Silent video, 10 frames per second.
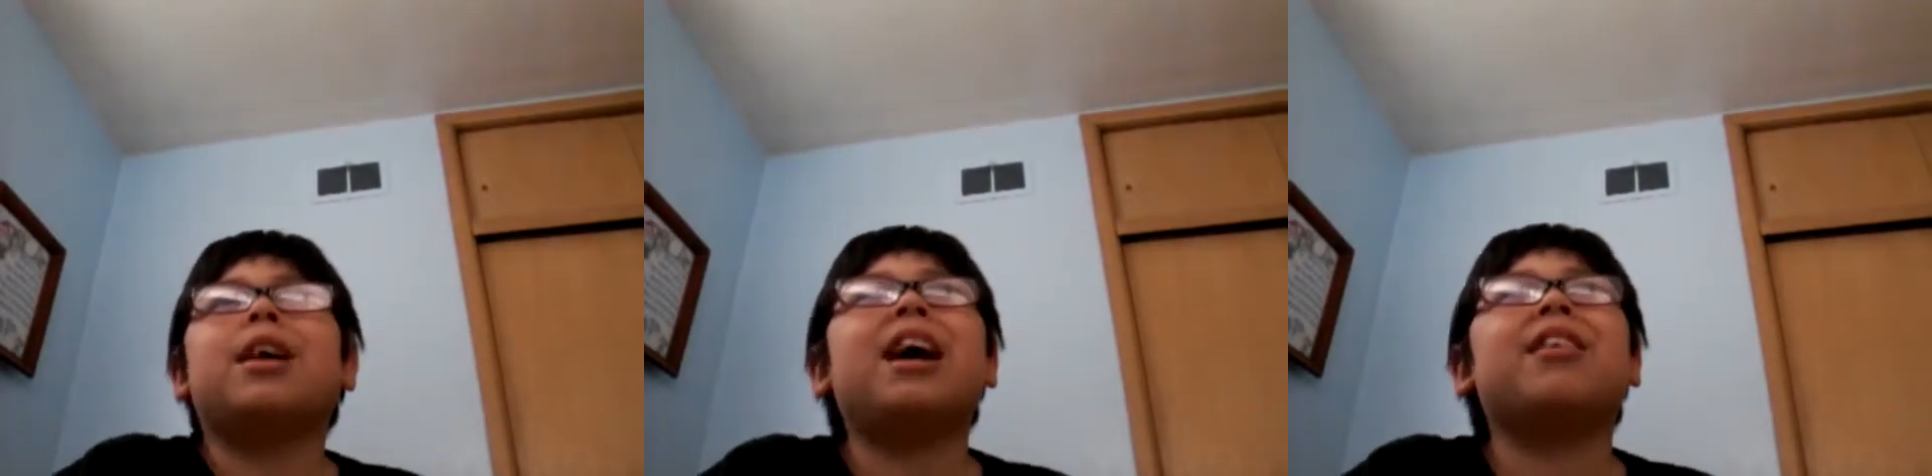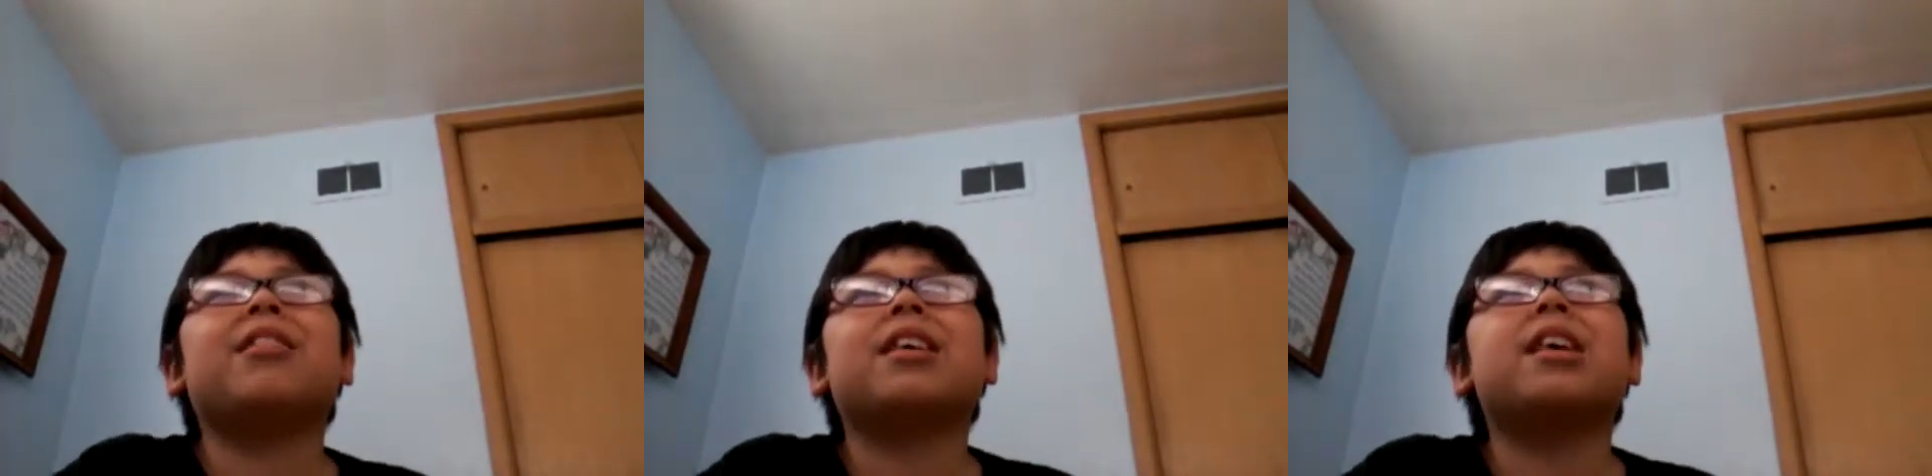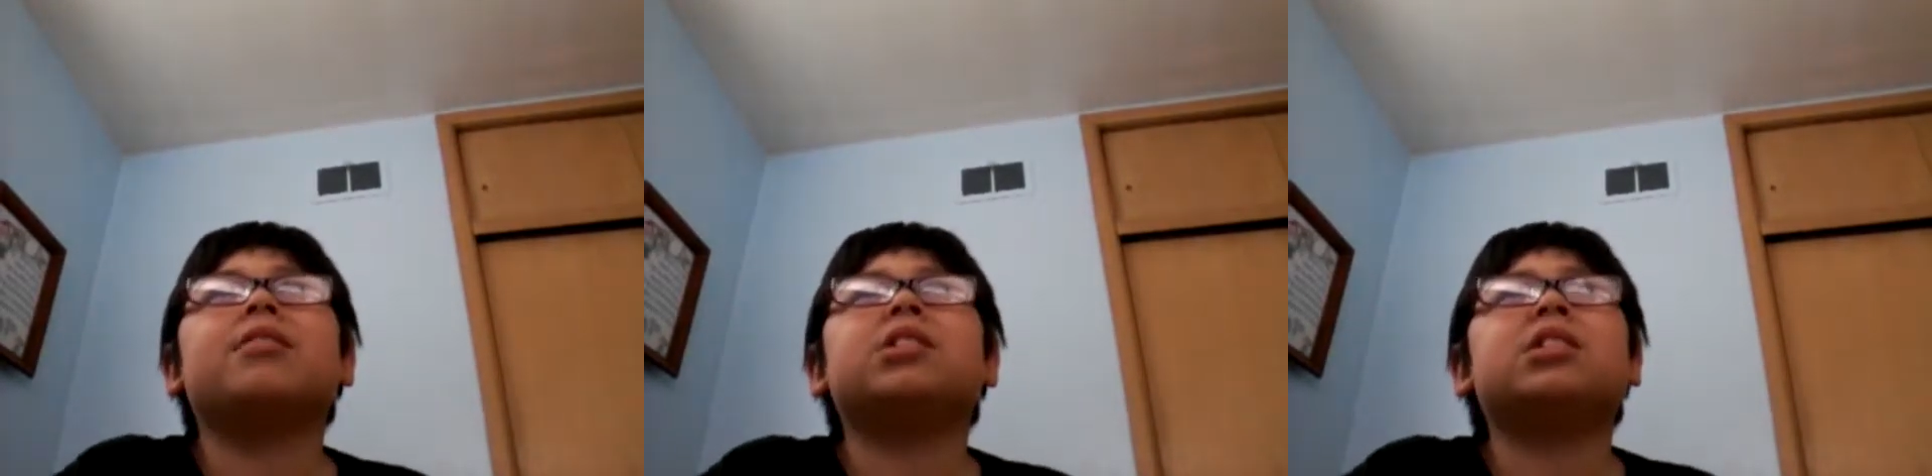I don't like
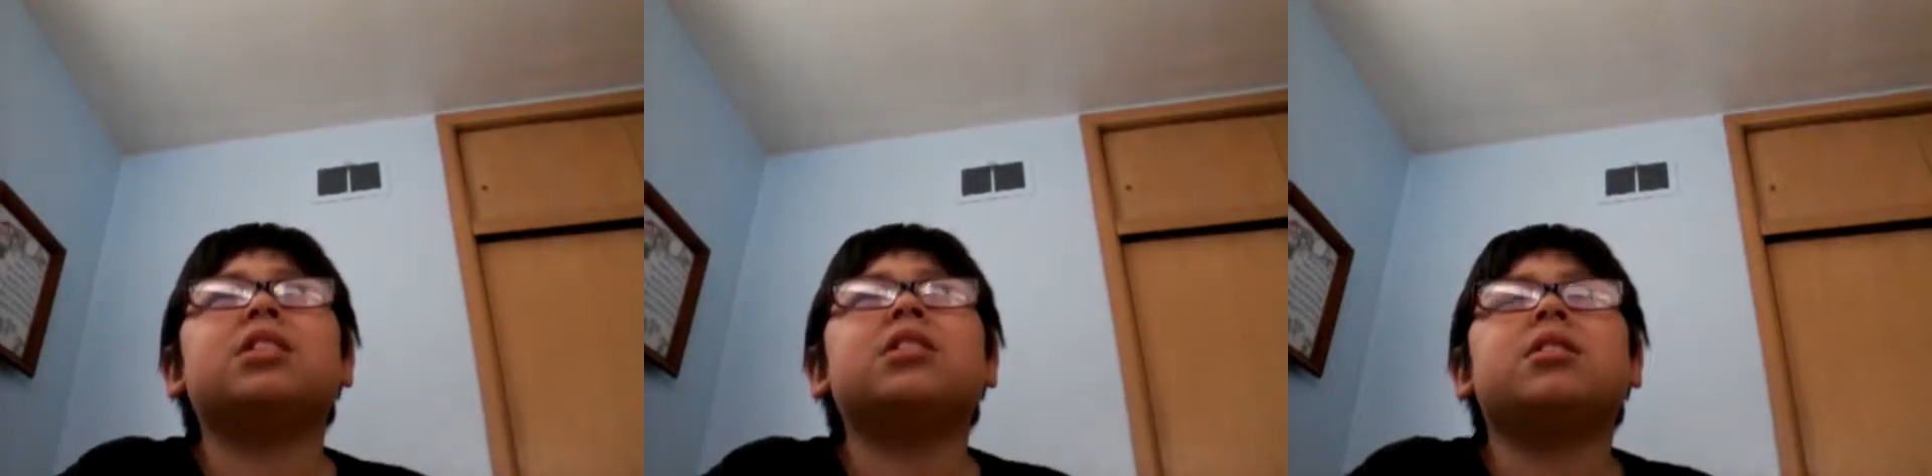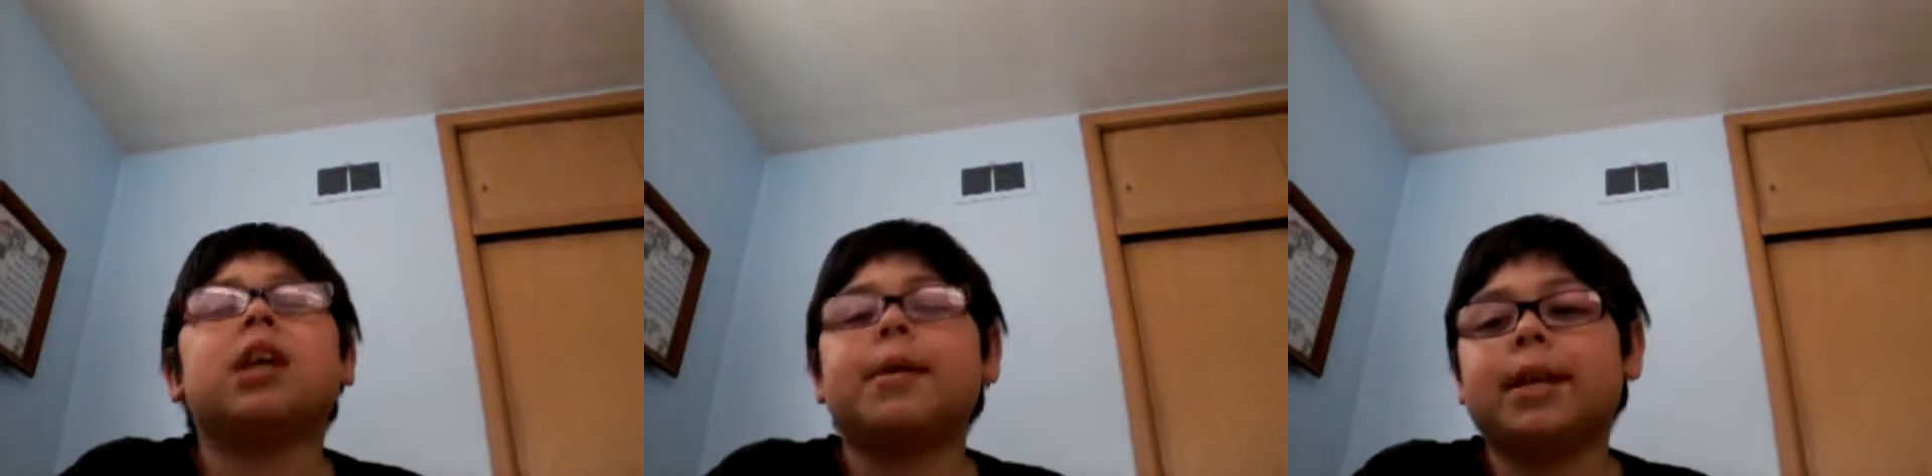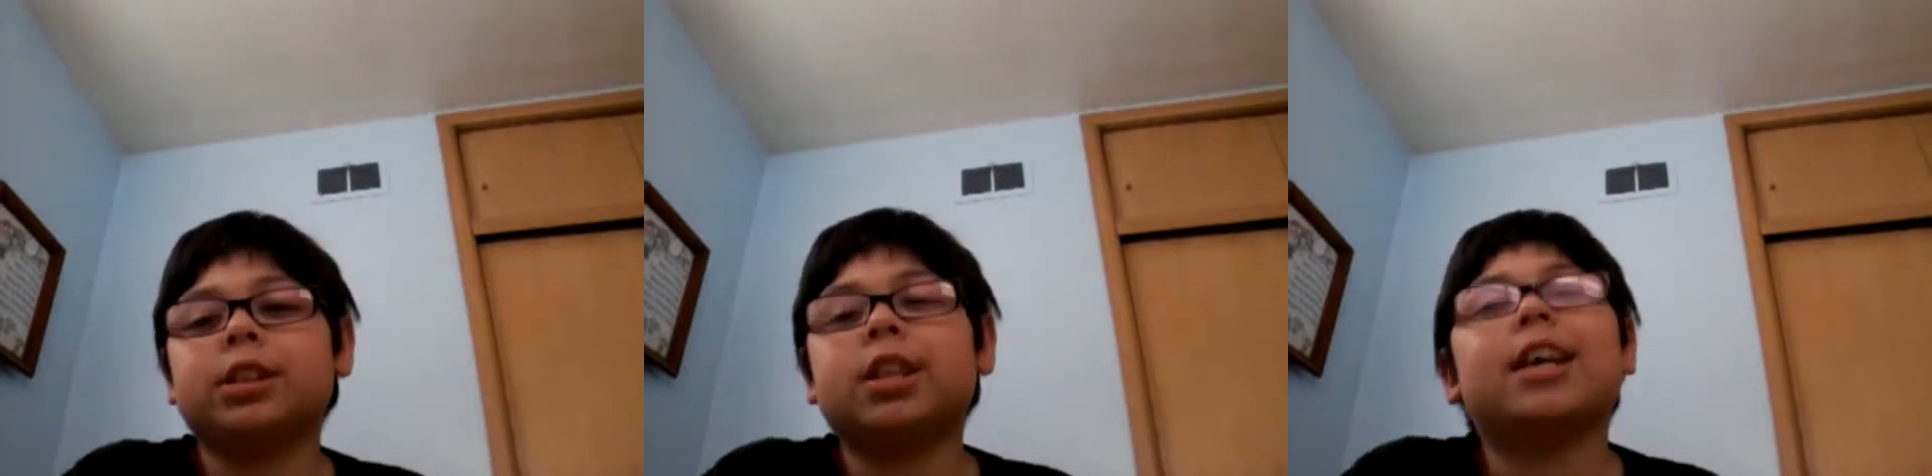KFC. I mean,
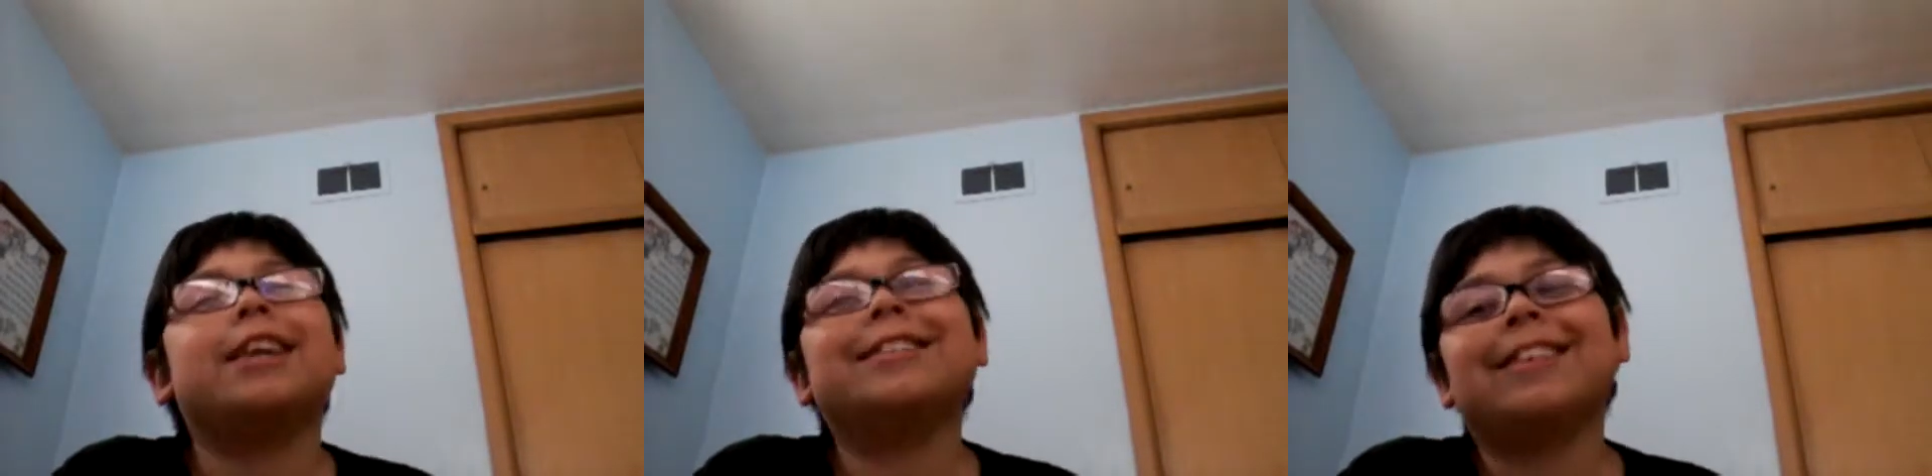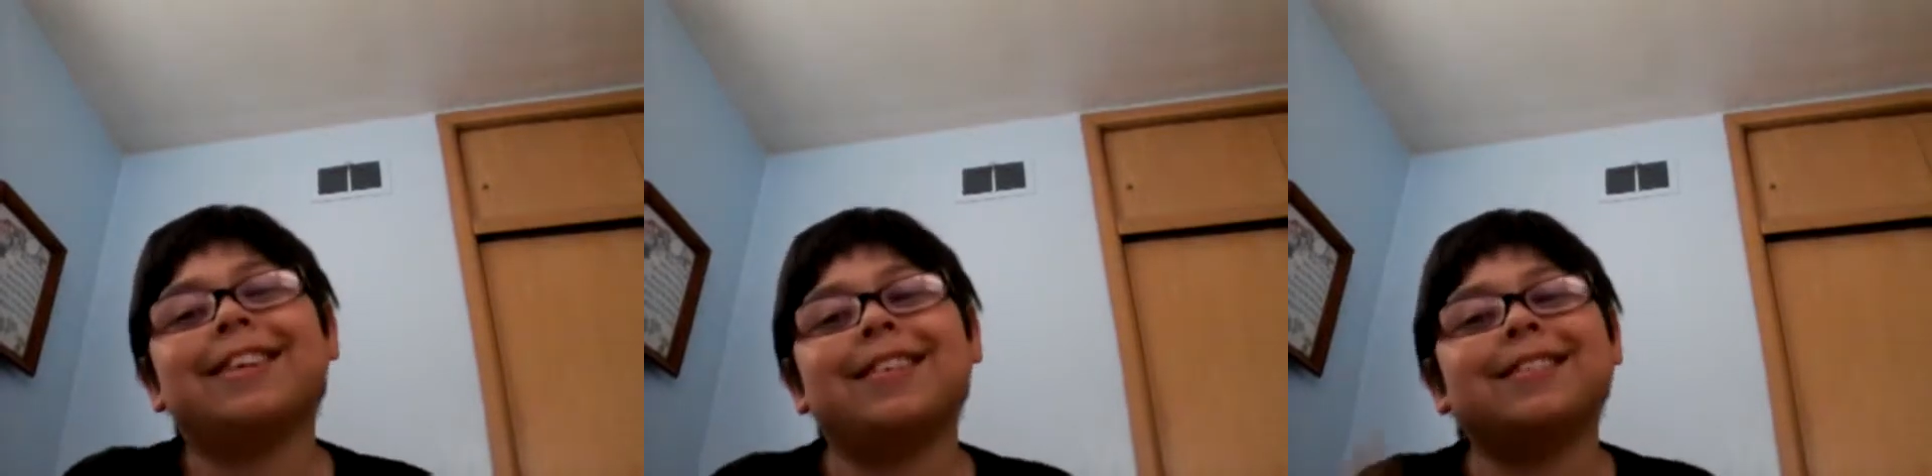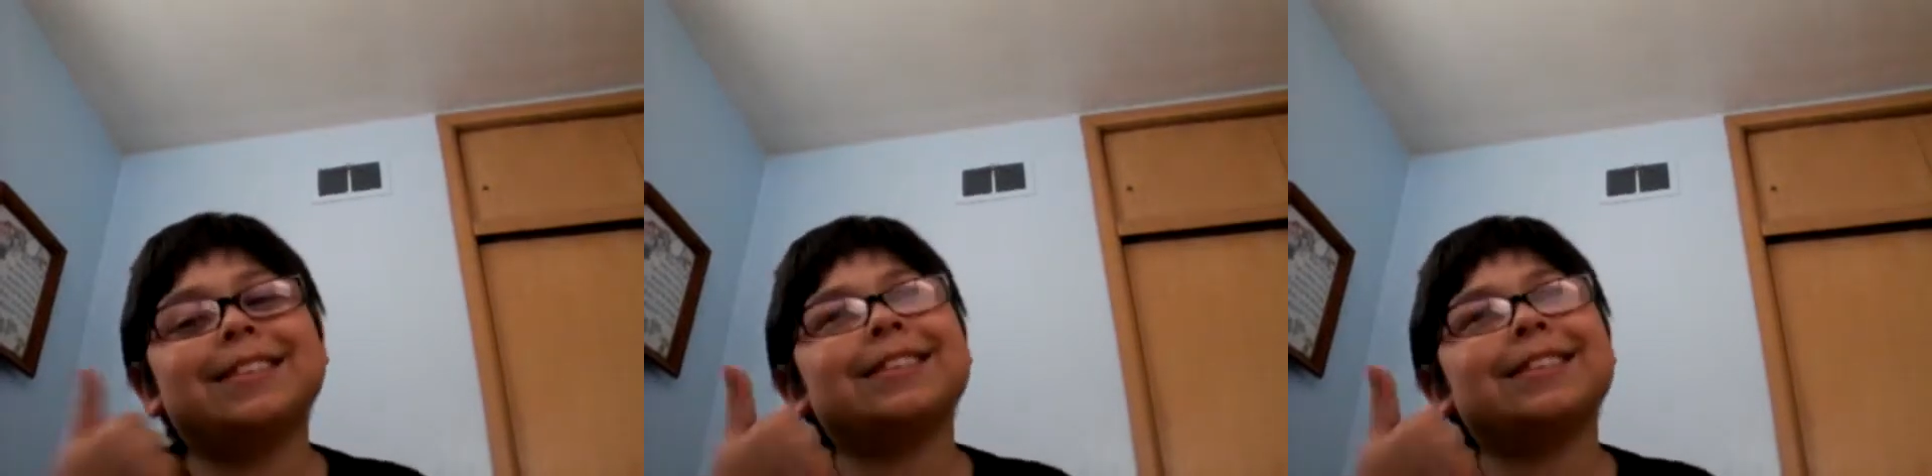actually, I do like KFC.